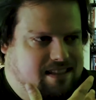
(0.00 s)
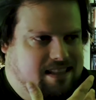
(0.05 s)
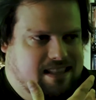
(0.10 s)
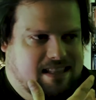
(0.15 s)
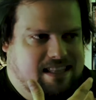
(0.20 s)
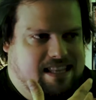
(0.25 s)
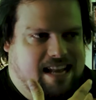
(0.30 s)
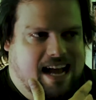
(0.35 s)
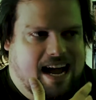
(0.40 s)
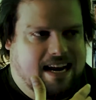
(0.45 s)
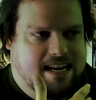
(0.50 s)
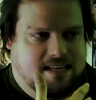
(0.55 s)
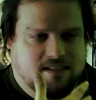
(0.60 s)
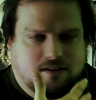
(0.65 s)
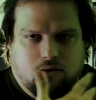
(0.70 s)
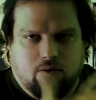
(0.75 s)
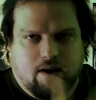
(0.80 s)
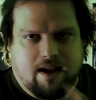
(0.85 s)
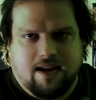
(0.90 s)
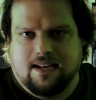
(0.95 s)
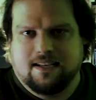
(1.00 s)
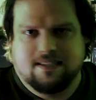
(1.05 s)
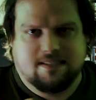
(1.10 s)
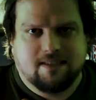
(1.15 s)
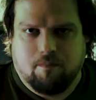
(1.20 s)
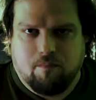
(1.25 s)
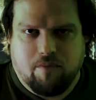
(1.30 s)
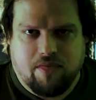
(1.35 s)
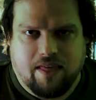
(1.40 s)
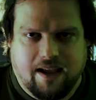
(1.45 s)
not as great as
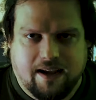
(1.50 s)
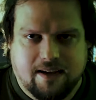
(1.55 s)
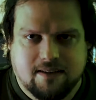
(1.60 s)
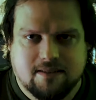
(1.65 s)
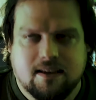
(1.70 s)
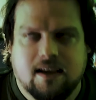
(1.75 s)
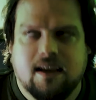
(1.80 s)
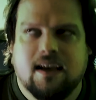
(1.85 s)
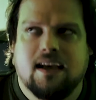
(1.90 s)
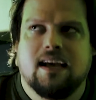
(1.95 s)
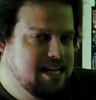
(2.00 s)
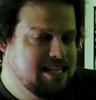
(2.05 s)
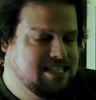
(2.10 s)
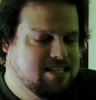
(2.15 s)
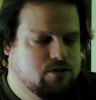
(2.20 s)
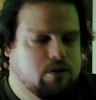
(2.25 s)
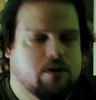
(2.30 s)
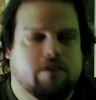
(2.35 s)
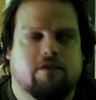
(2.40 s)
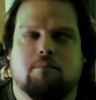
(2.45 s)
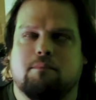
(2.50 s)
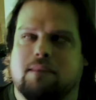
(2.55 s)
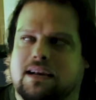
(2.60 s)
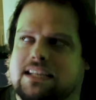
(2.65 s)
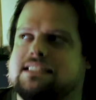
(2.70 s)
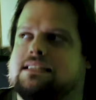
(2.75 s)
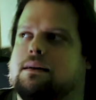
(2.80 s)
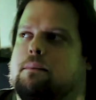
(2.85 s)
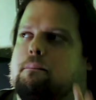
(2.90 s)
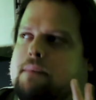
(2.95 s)
some things. It's sort of a
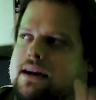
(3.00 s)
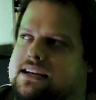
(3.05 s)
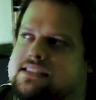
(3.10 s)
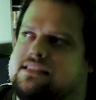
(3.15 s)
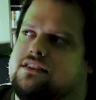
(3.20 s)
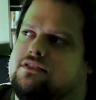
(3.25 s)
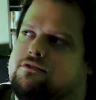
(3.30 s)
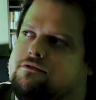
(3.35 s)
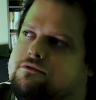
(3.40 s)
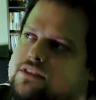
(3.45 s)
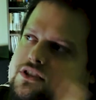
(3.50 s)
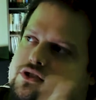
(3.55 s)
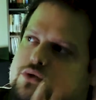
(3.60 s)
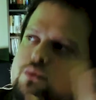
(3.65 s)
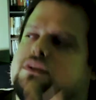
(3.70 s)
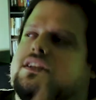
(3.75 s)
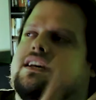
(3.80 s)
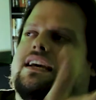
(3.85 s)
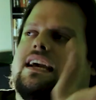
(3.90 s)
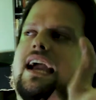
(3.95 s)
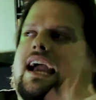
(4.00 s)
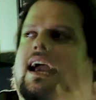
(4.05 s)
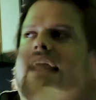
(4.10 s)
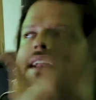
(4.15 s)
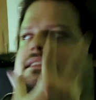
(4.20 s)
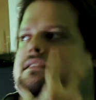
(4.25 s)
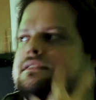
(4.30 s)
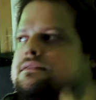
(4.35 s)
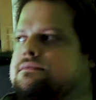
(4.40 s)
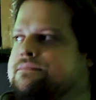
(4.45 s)
mixed message visually
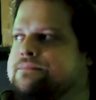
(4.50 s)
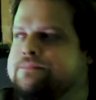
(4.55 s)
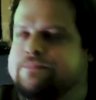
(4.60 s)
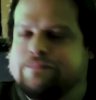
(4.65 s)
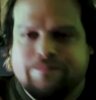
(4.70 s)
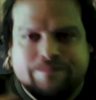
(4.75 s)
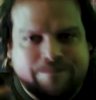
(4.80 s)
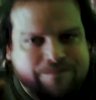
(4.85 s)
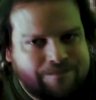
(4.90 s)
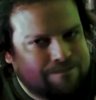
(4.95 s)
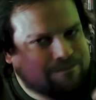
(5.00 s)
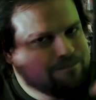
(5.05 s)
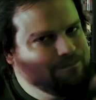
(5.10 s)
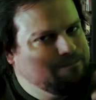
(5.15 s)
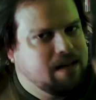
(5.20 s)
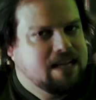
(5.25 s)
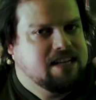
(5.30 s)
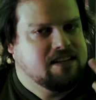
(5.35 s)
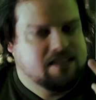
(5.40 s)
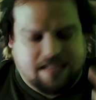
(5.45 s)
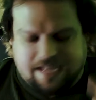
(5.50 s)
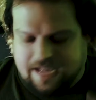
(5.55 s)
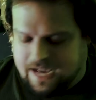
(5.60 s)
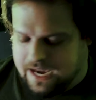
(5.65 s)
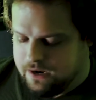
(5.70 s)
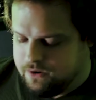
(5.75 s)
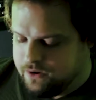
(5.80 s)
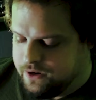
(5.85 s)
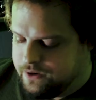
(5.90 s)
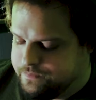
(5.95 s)
and mentally.
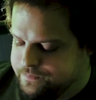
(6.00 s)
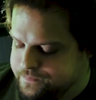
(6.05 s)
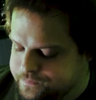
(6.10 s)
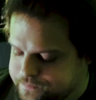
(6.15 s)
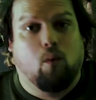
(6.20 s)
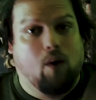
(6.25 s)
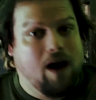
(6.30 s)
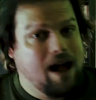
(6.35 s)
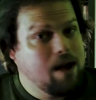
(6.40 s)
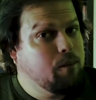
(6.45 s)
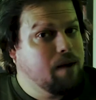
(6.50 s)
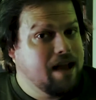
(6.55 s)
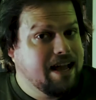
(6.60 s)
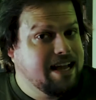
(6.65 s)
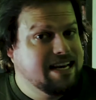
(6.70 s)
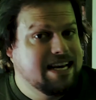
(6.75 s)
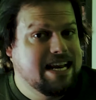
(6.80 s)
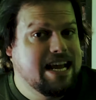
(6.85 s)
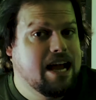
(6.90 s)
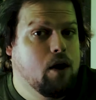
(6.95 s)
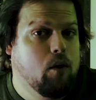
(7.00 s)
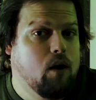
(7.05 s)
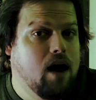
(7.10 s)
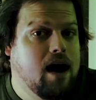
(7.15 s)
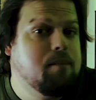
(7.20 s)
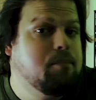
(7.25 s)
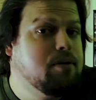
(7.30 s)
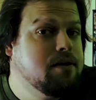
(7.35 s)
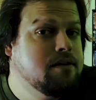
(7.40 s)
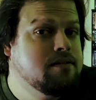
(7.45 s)
I don't know. Why wake Neo
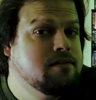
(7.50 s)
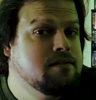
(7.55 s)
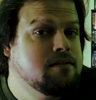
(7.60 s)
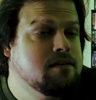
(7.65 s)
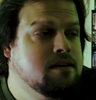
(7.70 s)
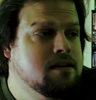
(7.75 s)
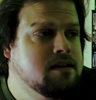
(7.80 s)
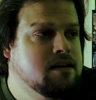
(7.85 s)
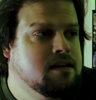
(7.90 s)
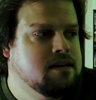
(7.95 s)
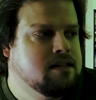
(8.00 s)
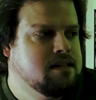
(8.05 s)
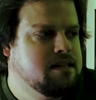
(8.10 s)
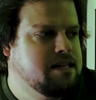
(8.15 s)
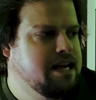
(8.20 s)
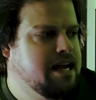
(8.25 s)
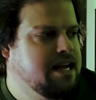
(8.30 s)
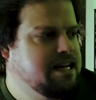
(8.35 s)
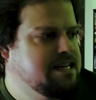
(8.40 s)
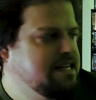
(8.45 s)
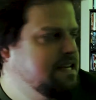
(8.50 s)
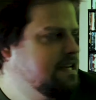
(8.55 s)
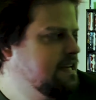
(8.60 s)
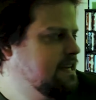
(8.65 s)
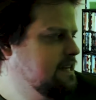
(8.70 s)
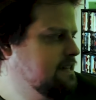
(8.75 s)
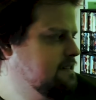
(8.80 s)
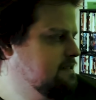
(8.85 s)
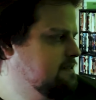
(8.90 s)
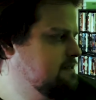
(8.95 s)
up? The idea
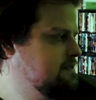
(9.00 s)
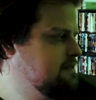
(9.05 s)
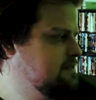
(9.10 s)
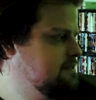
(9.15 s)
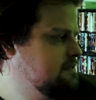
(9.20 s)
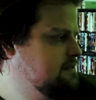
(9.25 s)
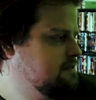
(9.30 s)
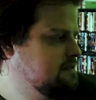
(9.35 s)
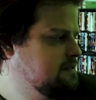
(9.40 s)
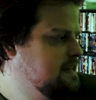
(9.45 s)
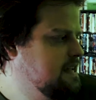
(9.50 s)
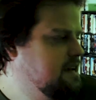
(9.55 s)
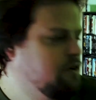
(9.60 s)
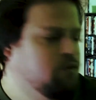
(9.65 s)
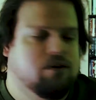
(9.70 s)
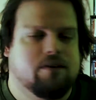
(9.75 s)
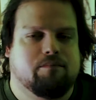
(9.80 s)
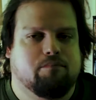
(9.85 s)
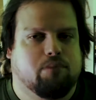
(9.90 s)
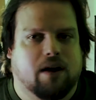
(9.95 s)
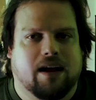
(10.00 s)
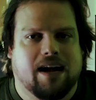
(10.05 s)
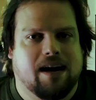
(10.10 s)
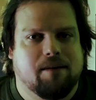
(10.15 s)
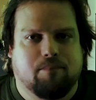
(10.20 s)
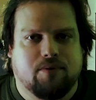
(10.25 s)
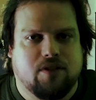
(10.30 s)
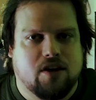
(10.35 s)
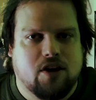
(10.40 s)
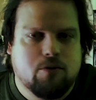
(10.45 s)
is they don't bring
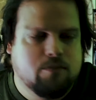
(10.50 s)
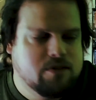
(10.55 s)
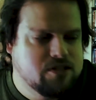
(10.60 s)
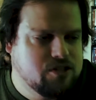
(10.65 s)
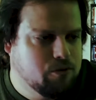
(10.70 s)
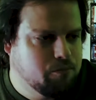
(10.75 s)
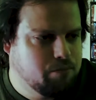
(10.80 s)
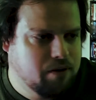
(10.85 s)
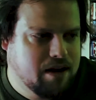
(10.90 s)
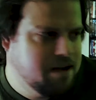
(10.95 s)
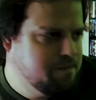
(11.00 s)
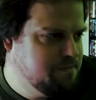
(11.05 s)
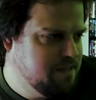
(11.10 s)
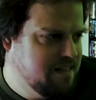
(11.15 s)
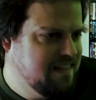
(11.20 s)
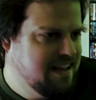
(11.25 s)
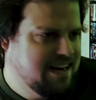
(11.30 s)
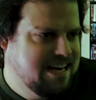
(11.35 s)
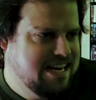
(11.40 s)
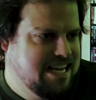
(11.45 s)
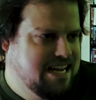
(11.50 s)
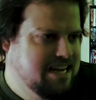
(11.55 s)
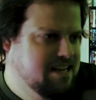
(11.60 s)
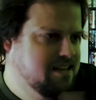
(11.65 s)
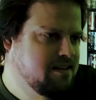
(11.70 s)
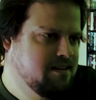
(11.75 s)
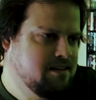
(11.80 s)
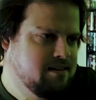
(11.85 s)
up, the humans don't bring up that they need